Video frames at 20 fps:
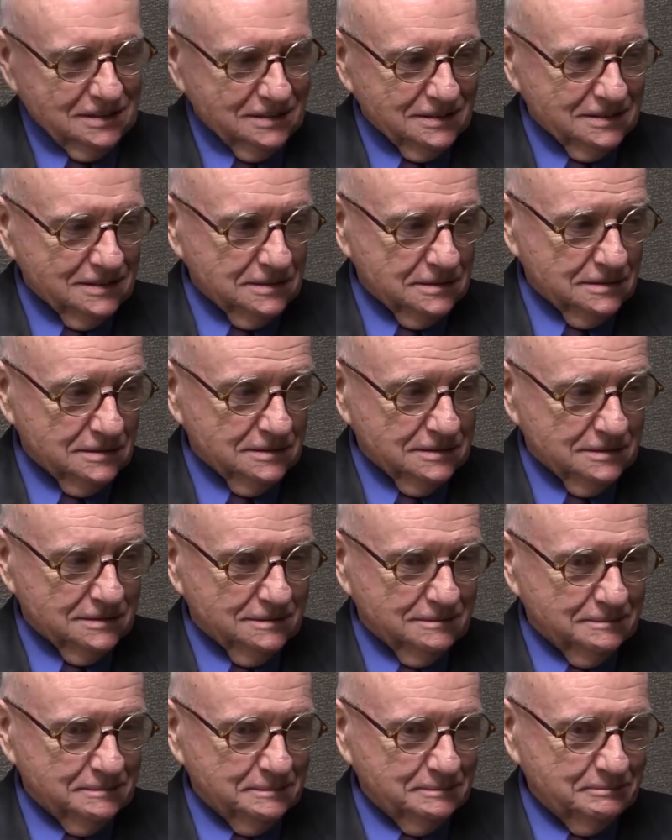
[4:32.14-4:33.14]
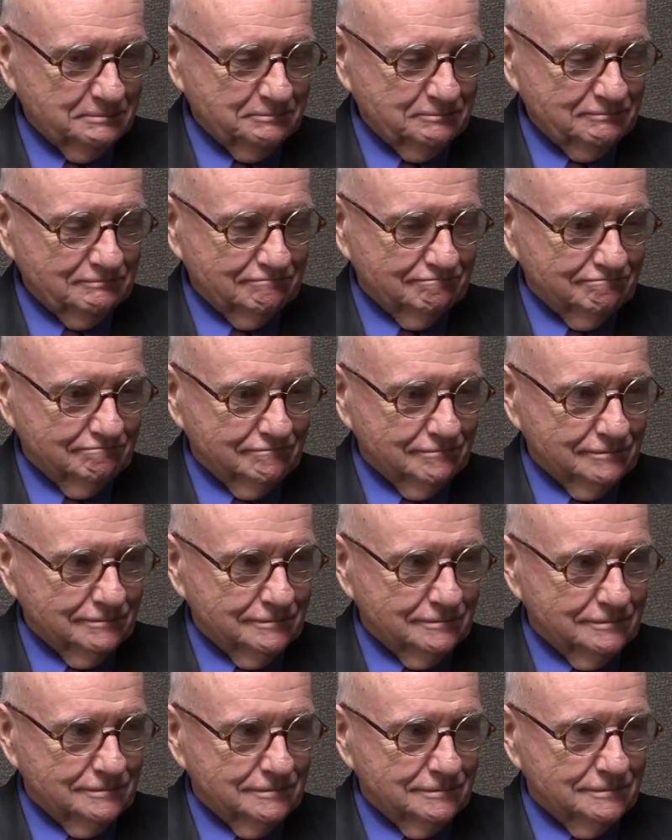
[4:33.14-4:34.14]
Exactly.
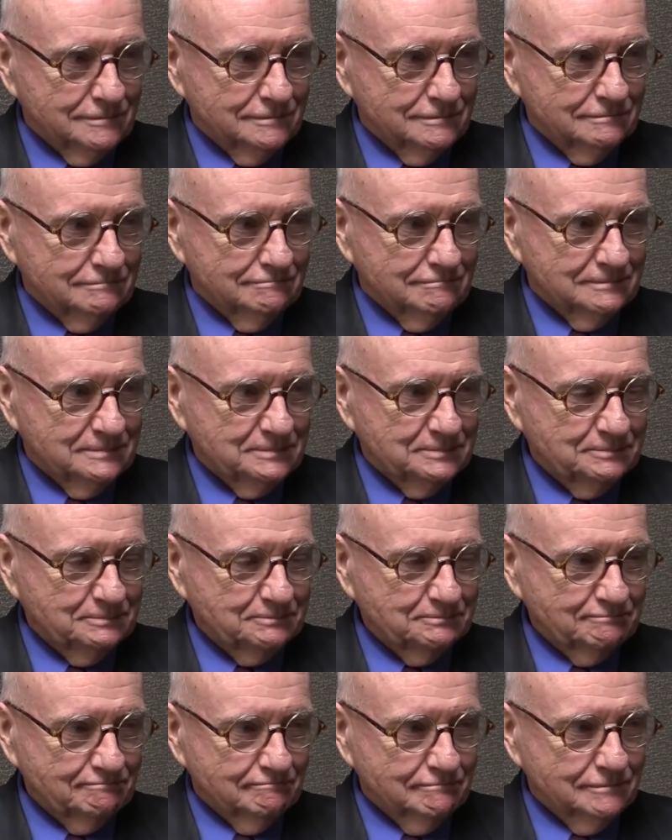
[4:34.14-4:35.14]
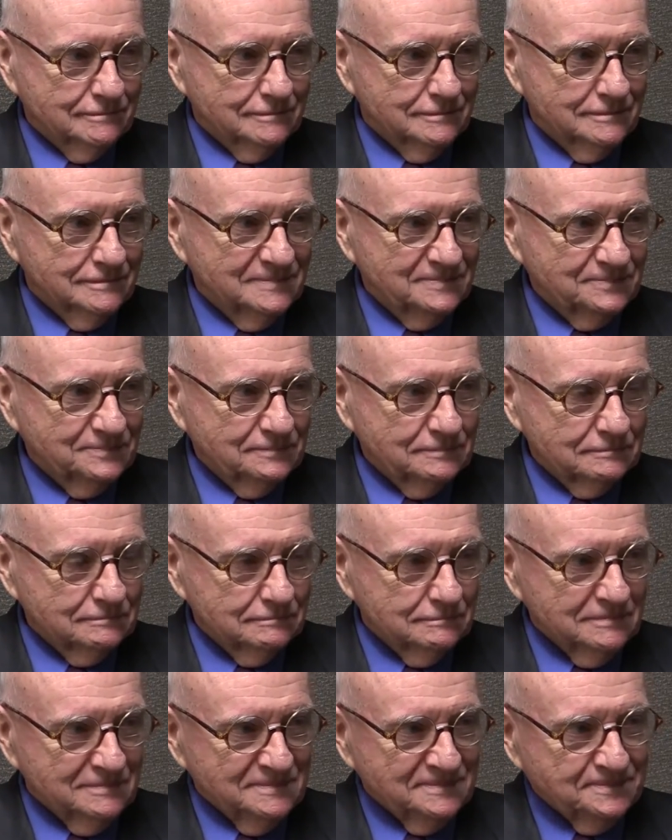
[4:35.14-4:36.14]
So to get back now
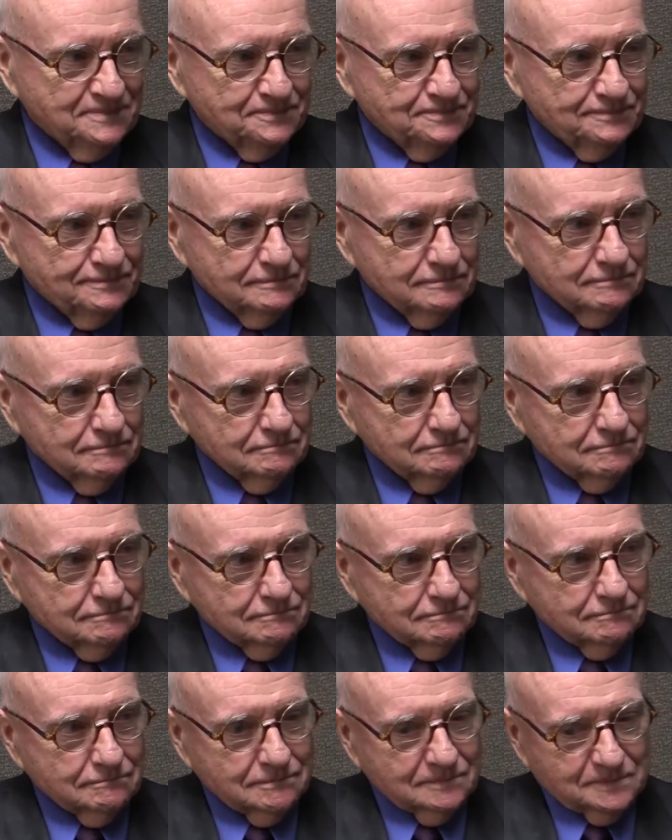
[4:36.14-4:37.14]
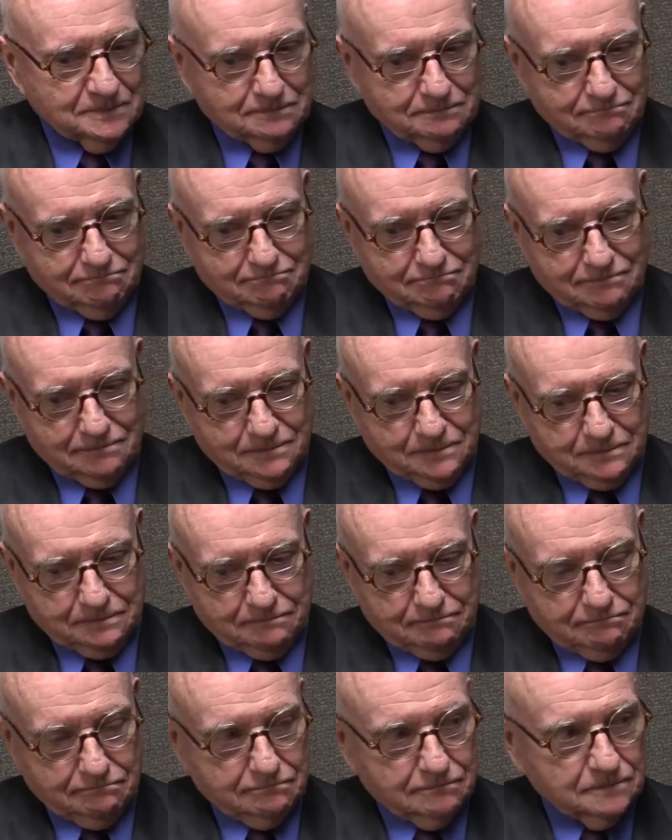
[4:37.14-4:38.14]
to your school, then you went
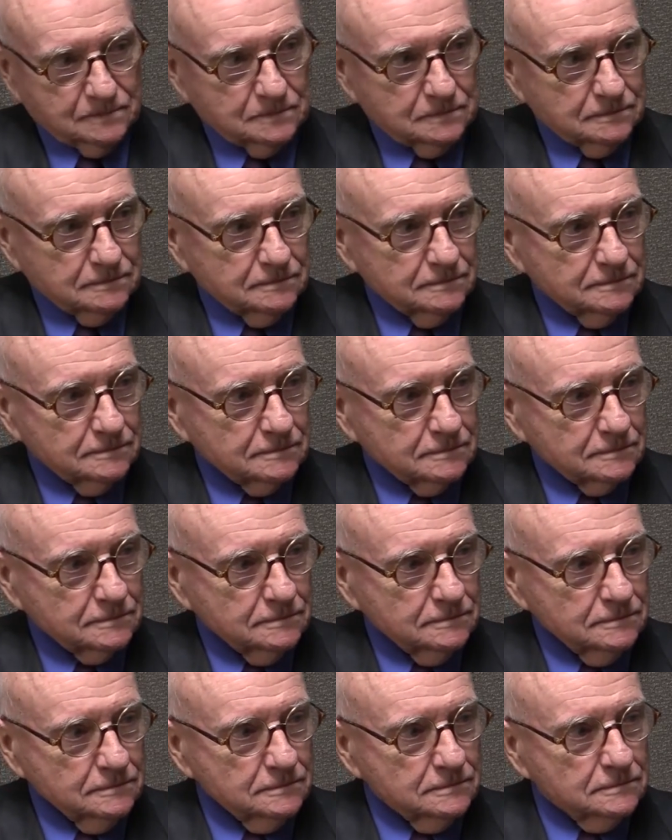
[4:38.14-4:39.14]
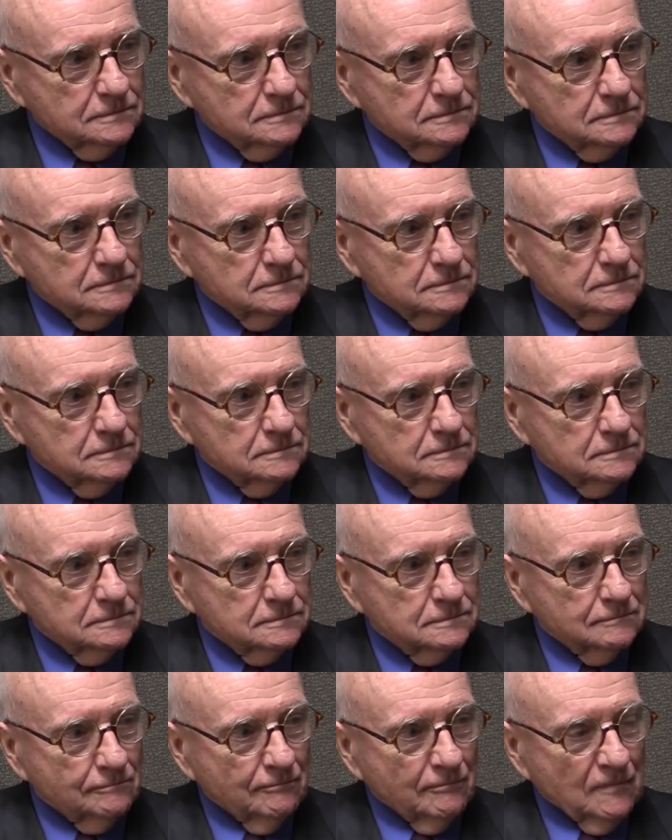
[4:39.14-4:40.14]
to, did you go to high school in
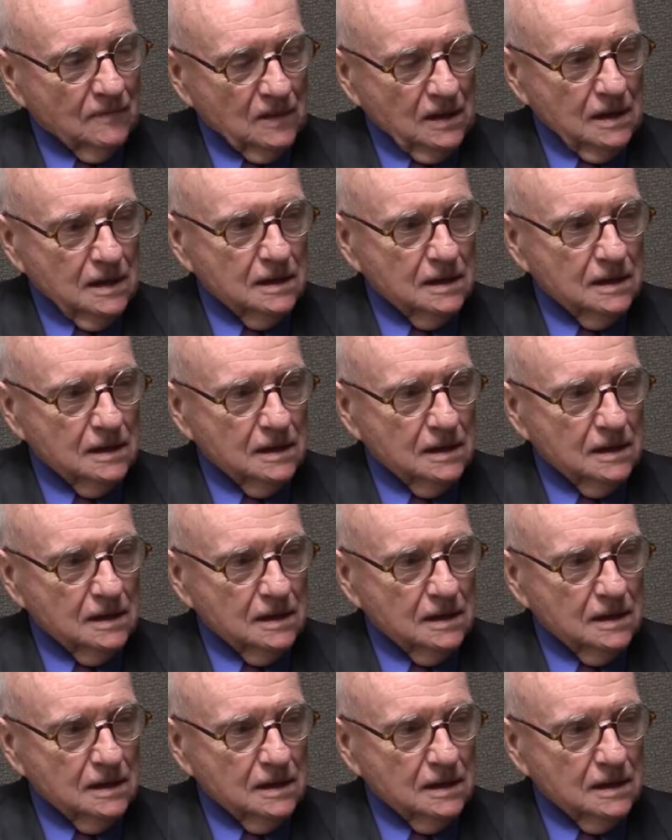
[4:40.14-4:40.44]
Camp Hill too?